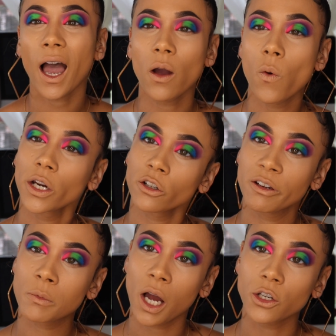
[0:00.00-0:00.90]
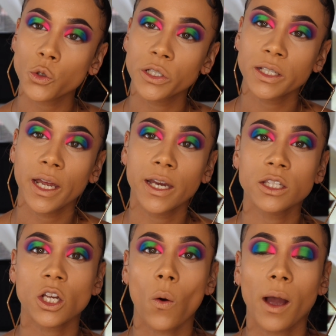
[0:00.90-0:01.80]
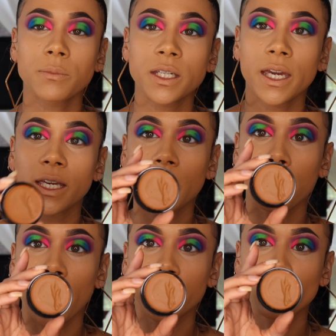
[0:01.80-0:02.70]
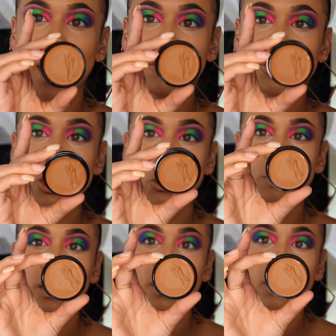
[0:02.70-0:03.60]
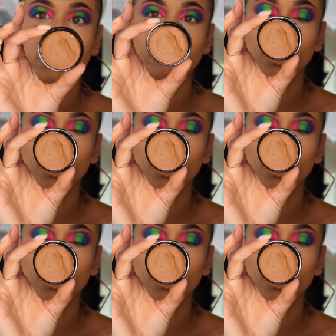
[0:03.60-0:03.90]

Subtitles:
I want a cream contour today, so I'm taking my Graphtobian